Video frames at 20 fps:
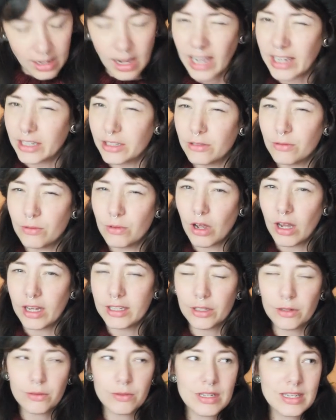I
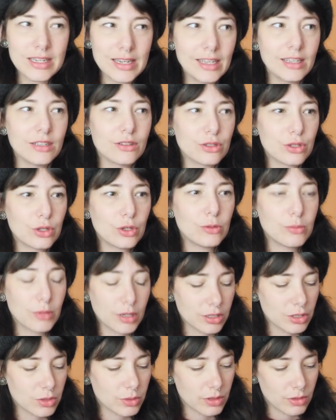don't knit too
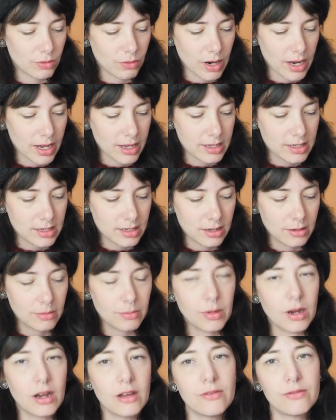much with red,
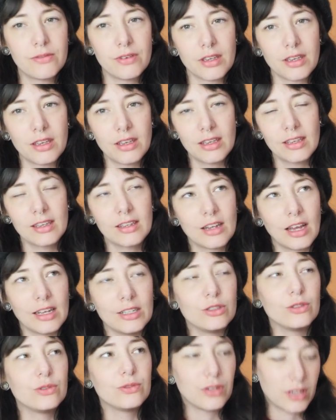but I
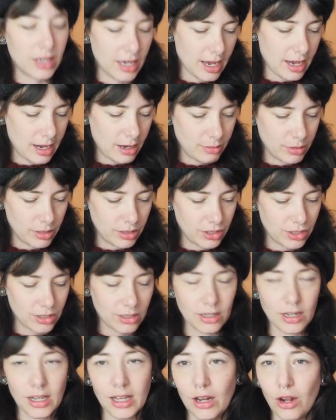do forget how
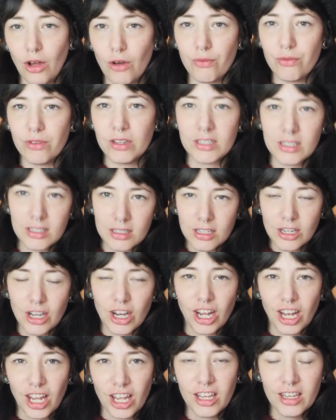much I love this
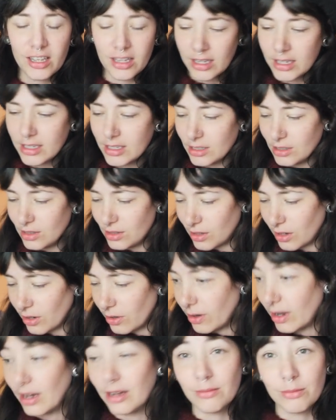colour,
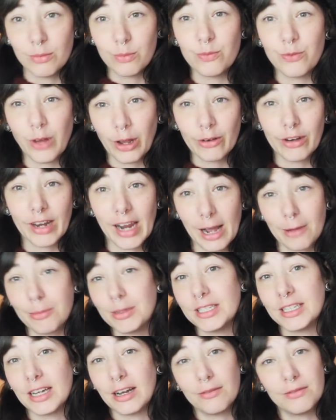so I'm very
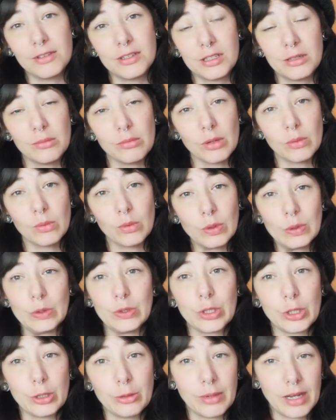happy to have this in my
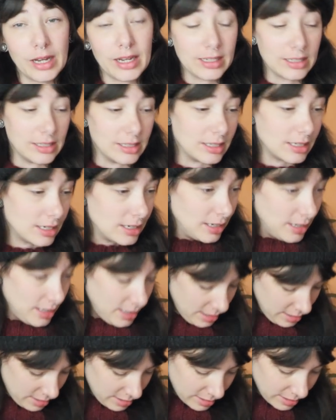wardrobe, and
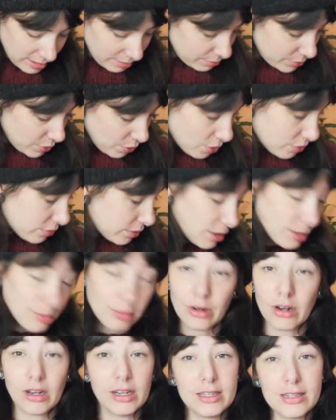I'm not
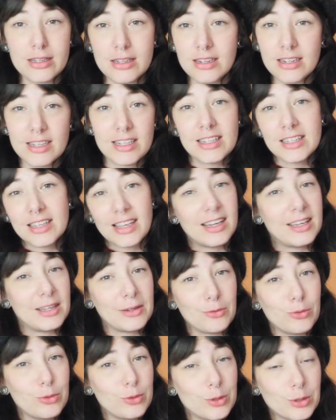surprised it's
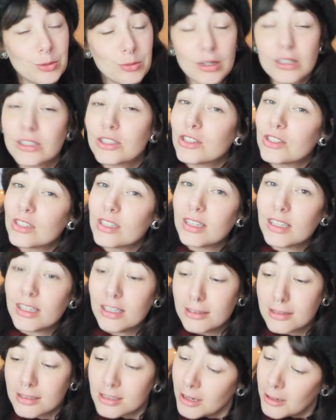getting worn as much as it
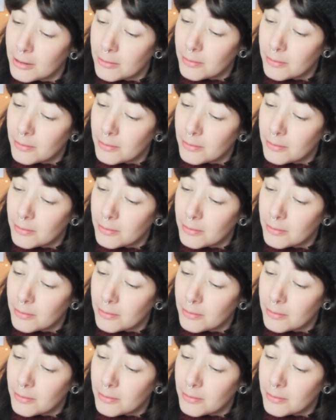is.